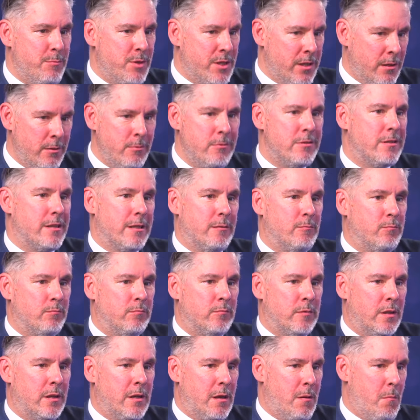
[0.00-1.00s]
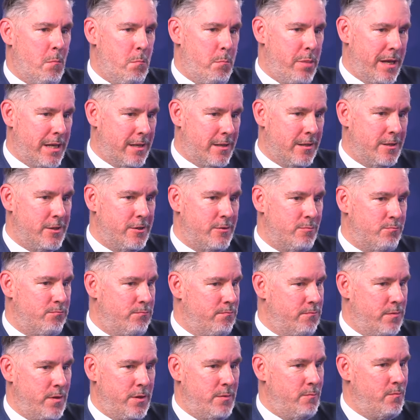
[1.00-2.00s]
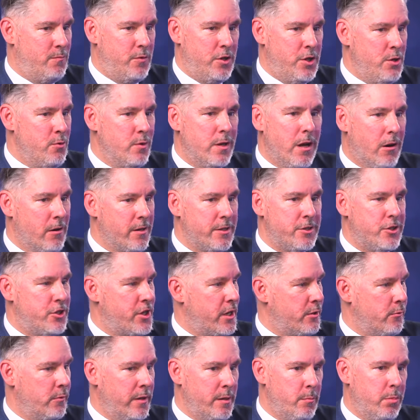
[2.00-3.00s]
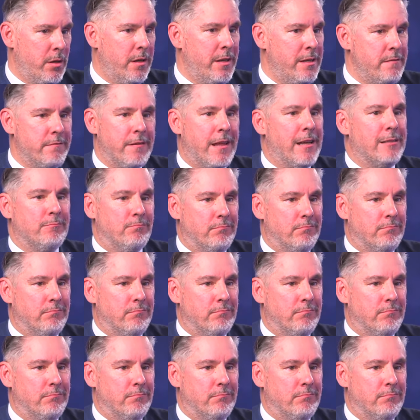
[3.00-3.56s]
losing, because you guys generally believe that.